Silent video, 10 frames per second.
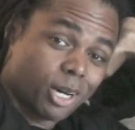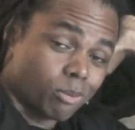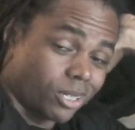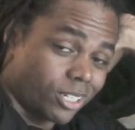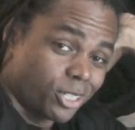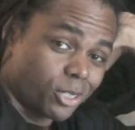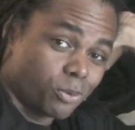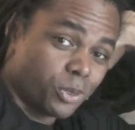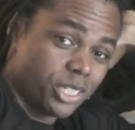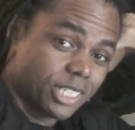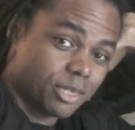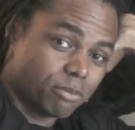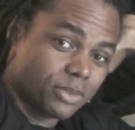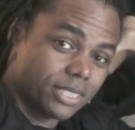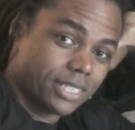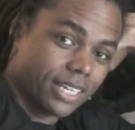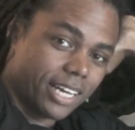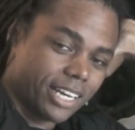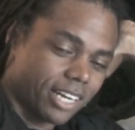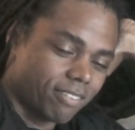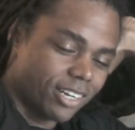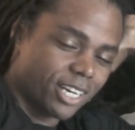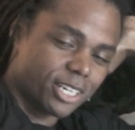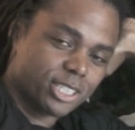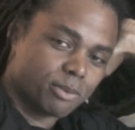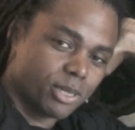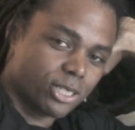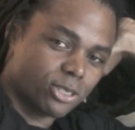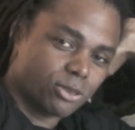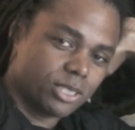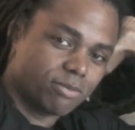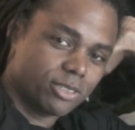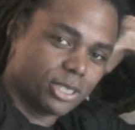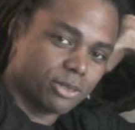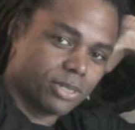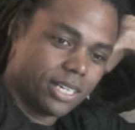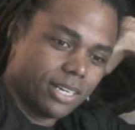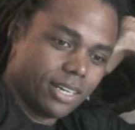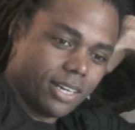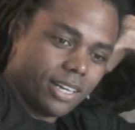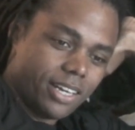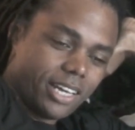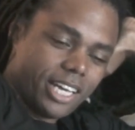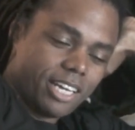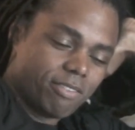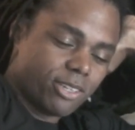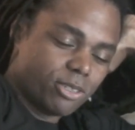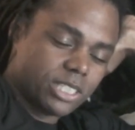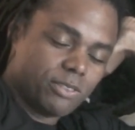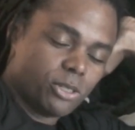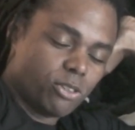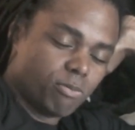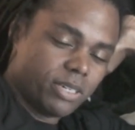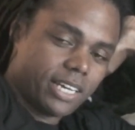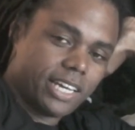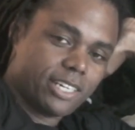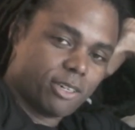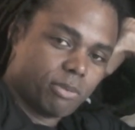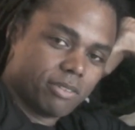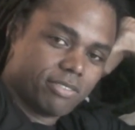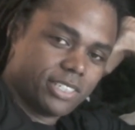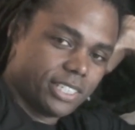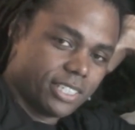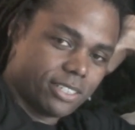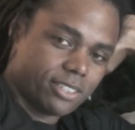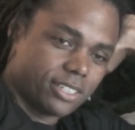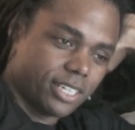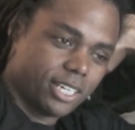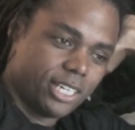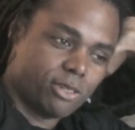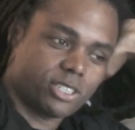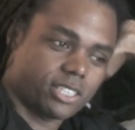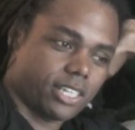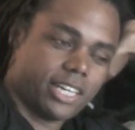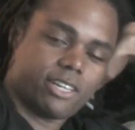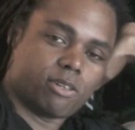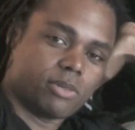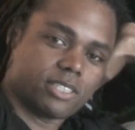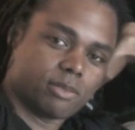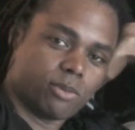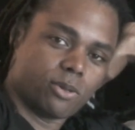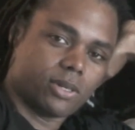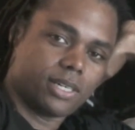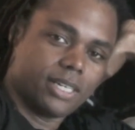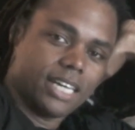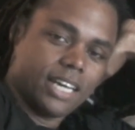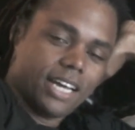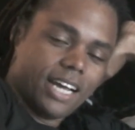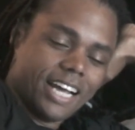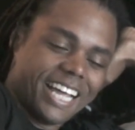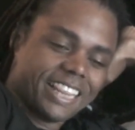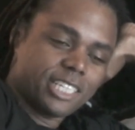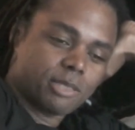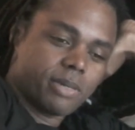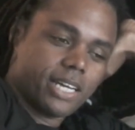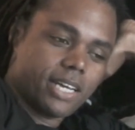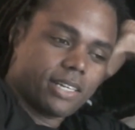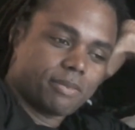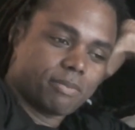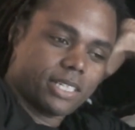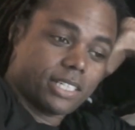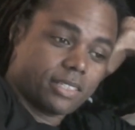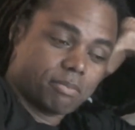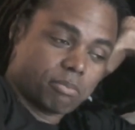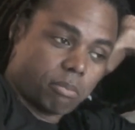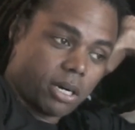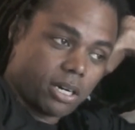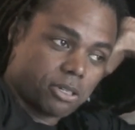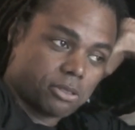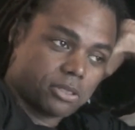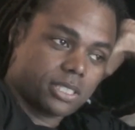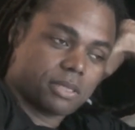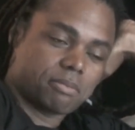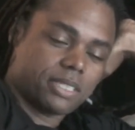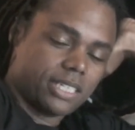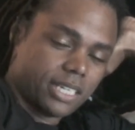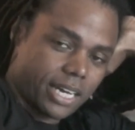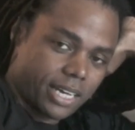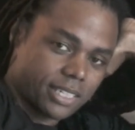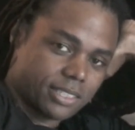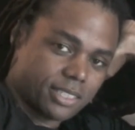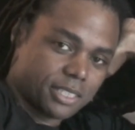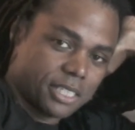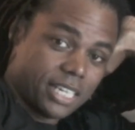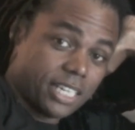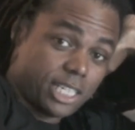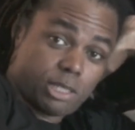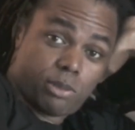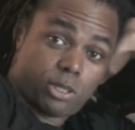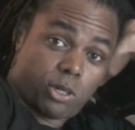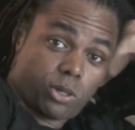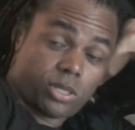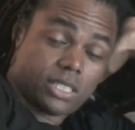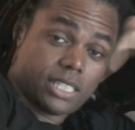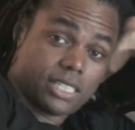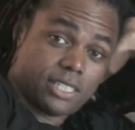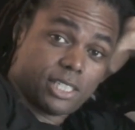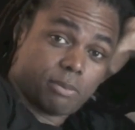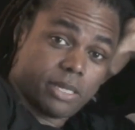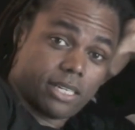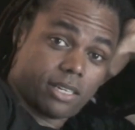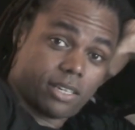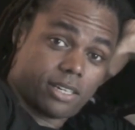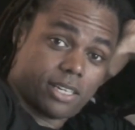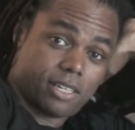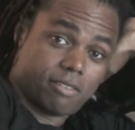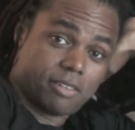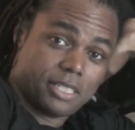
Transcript: I'm Lonnell Williams, and have I got a special treat for you. And for those of you who have been hating on me for years, you're just gonna hate on me some more. This man models, he acts, he's been called the sexiest man alive,